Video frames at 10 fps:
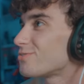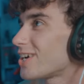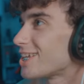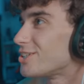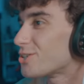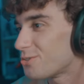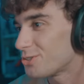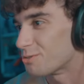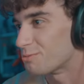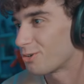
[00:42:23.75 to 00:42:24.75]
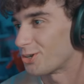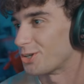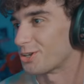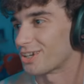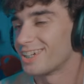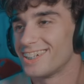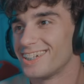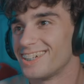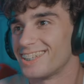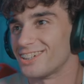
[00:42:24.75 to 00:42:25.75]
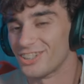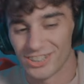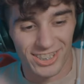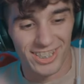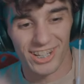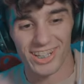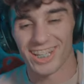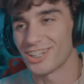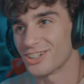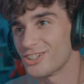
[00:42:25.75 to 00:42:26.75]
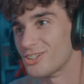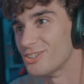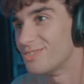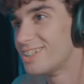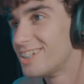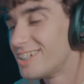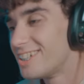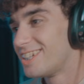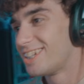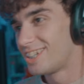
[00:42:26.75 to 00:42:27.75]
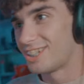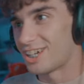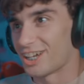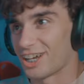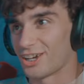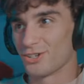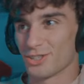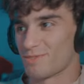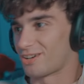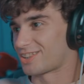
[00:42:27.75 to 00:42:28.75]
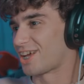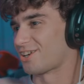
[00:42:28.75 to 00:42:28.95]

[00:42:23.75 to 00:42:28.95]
two in the morning. They're just now getting home. I heard them out there, and I was like,